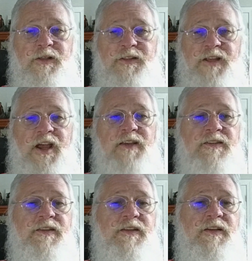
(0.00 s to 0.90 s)

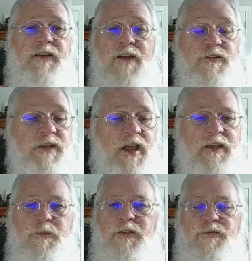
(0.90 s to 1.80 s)
sites, the
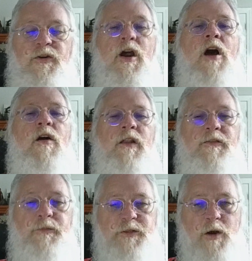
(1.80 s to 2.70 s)
advertisements for all
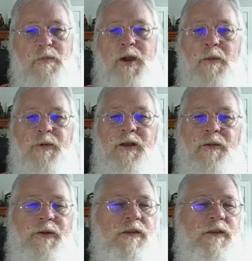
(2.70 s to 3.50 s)
of them start popping up.